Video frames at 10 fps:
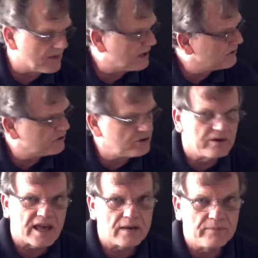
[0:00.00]
There's no
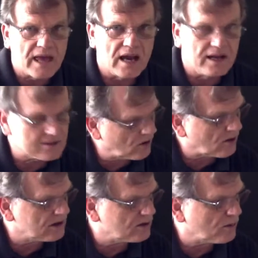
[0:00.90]
doubt about it. That's a
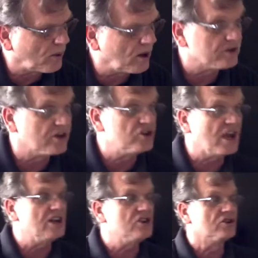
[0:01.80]
hard little part to
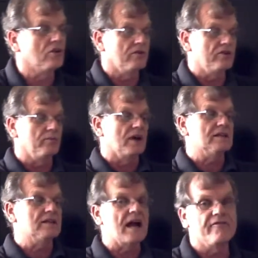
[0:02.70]
change your rhythm like
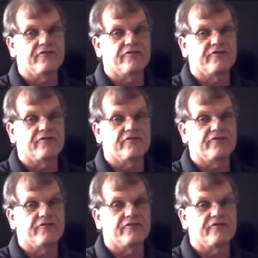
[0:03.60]
that